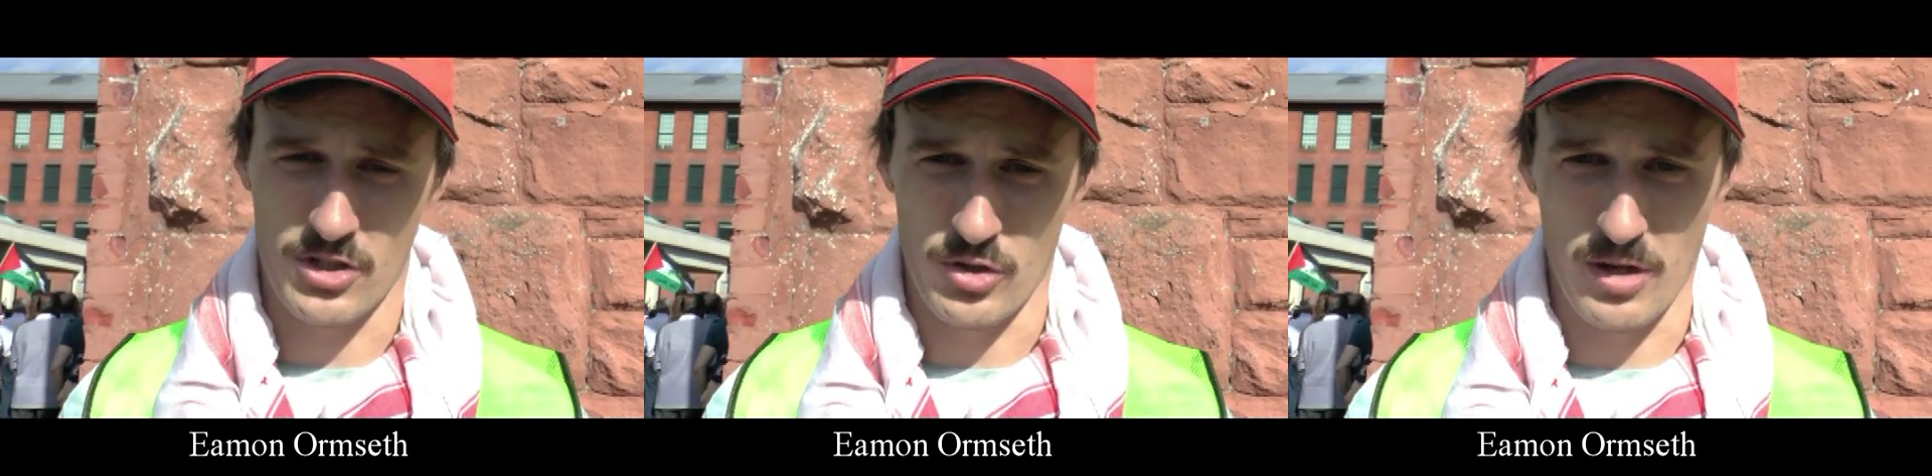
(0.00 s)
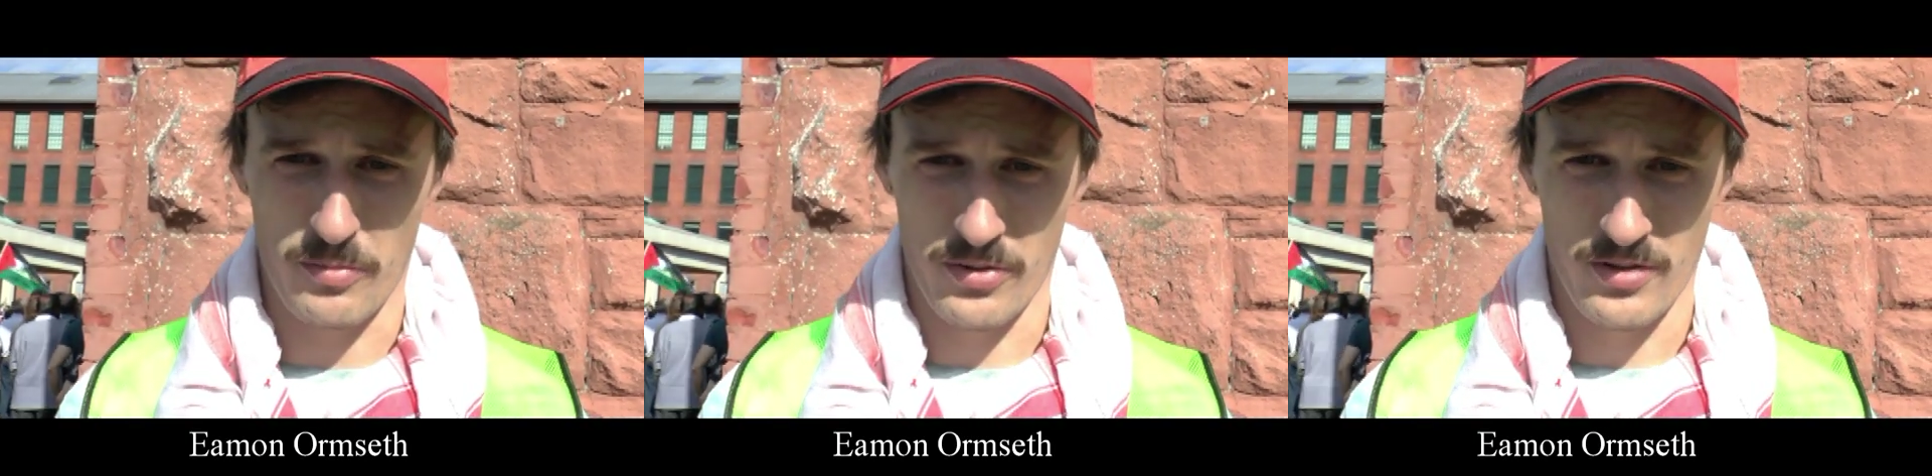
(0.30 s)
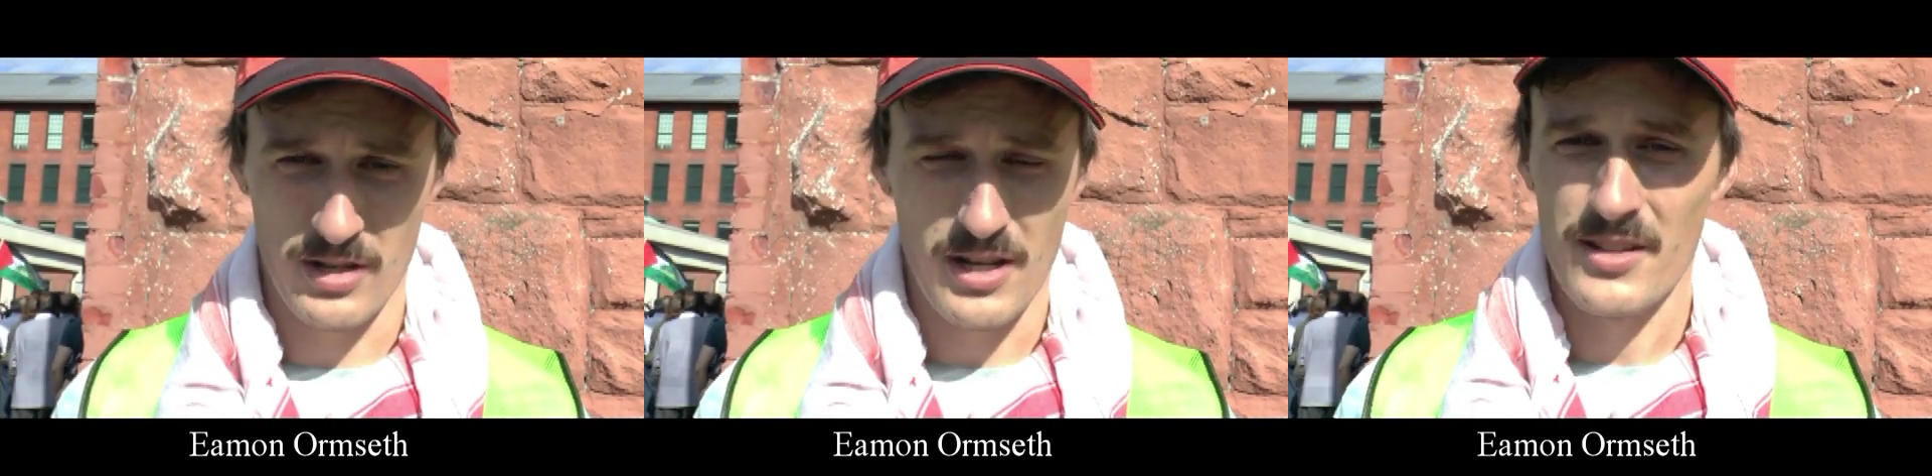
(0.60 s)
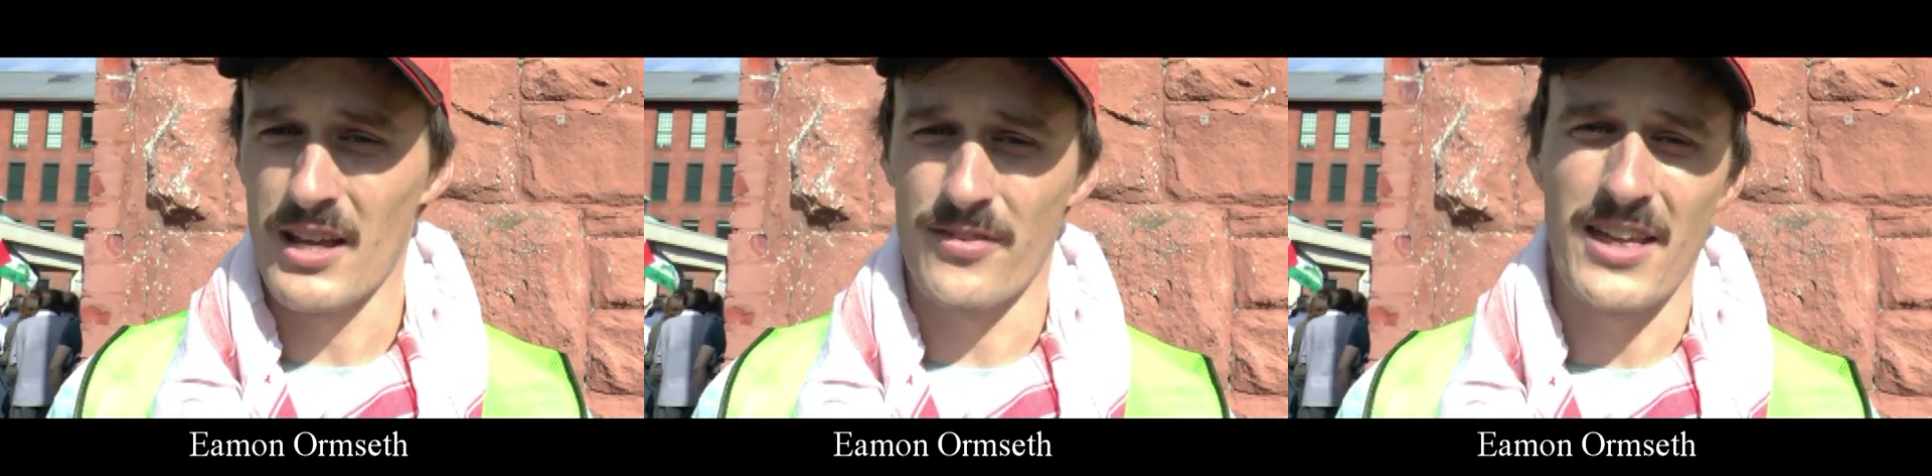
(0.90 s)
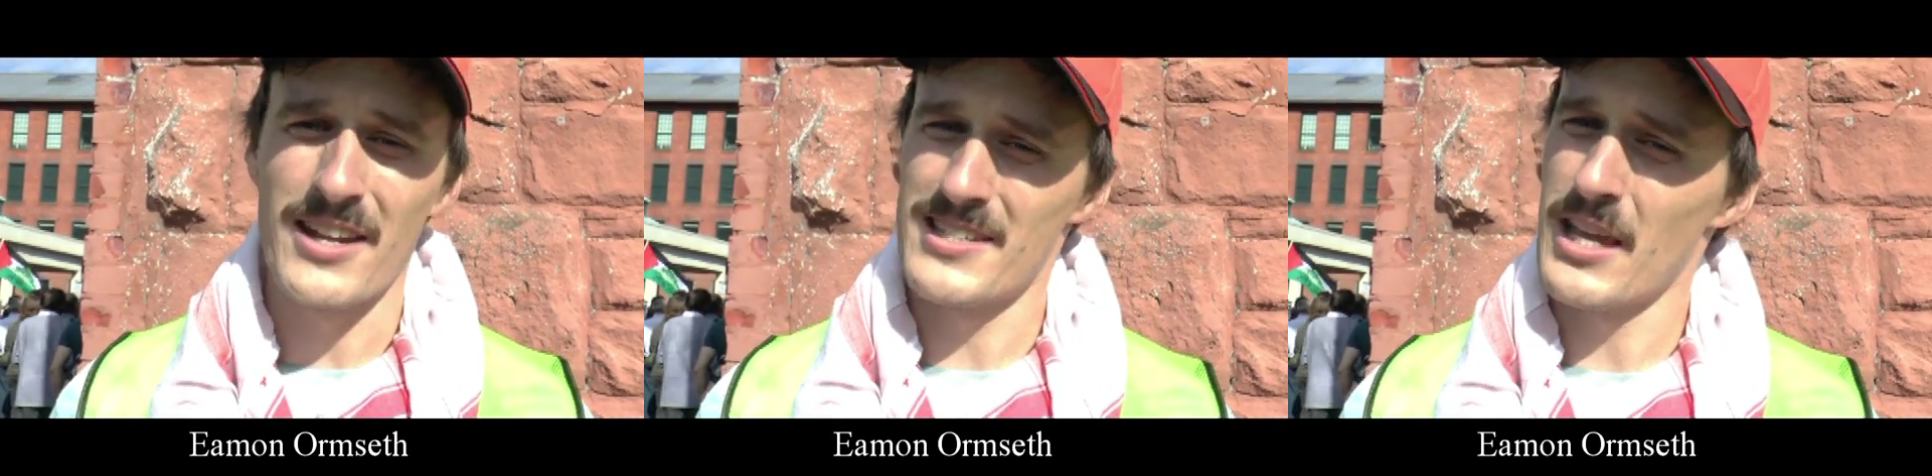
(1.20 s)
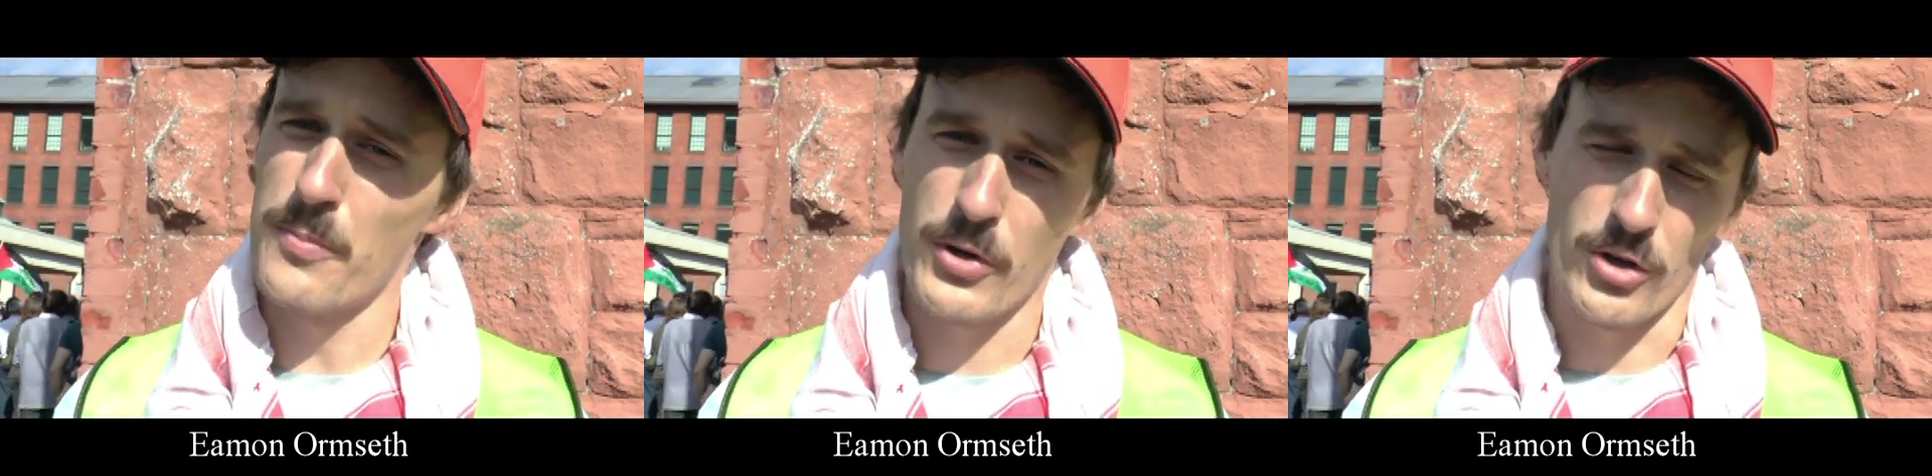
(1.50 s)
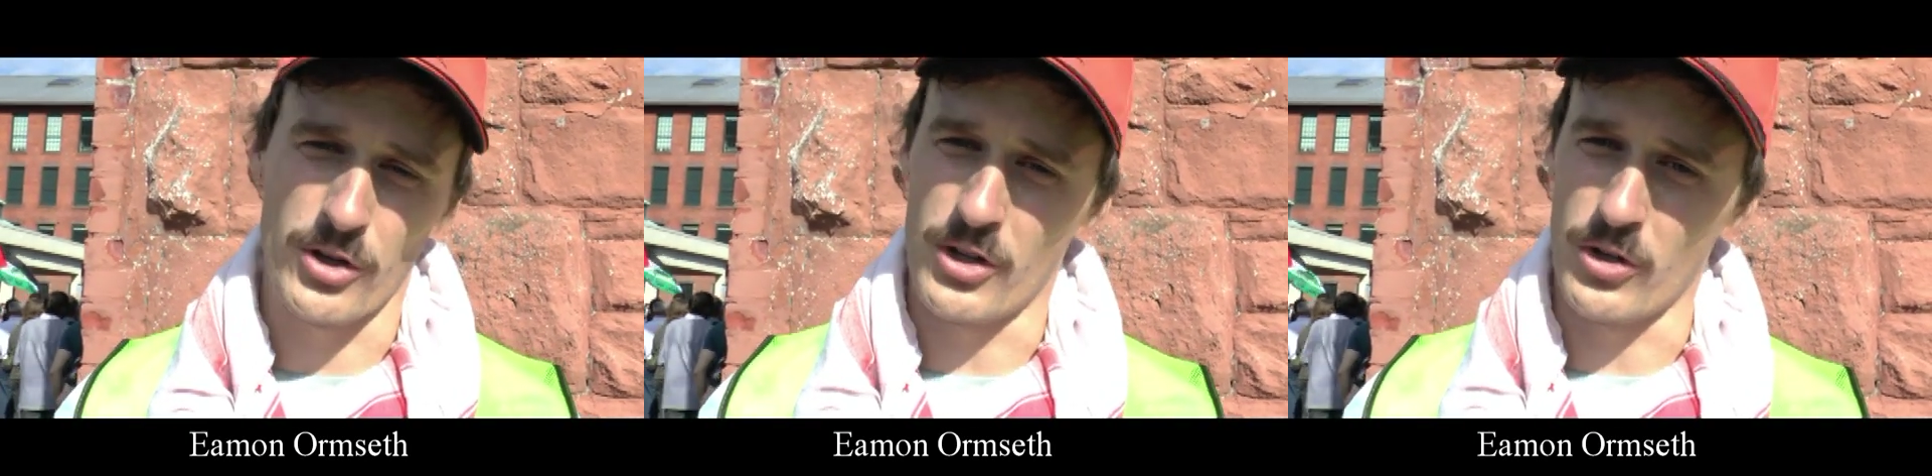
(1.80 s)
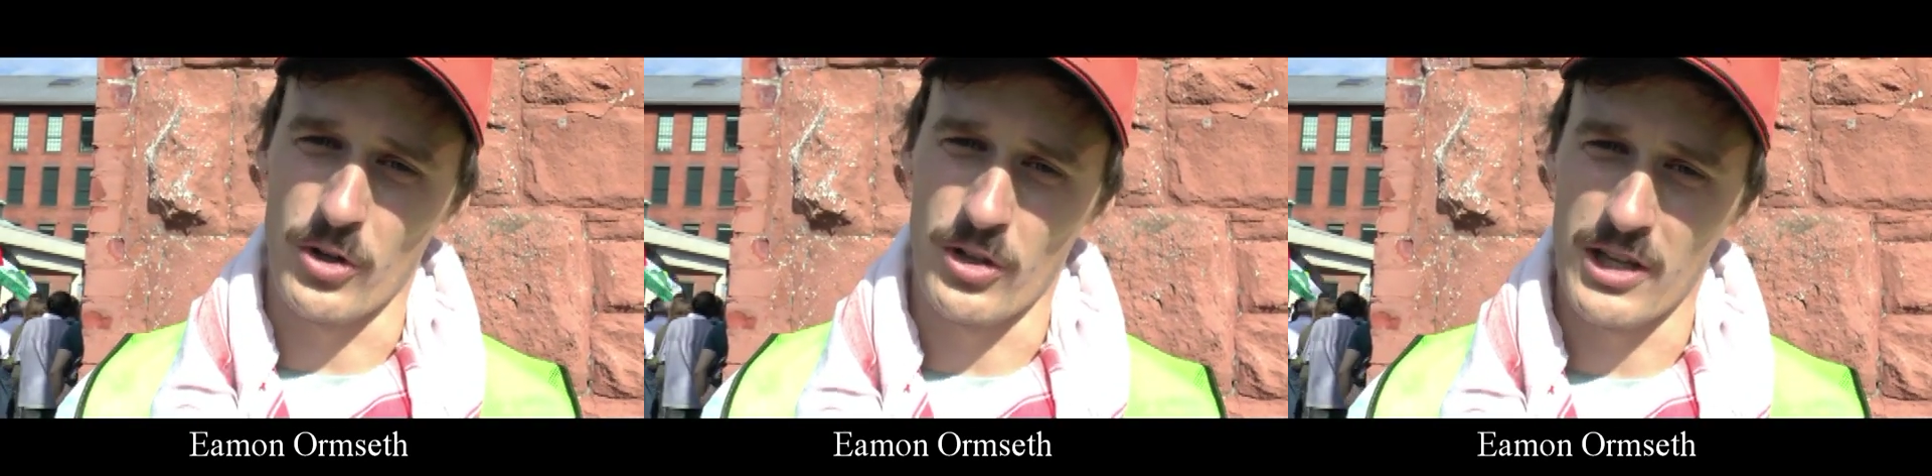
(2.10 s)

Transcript: Strip, that that is hypocritical.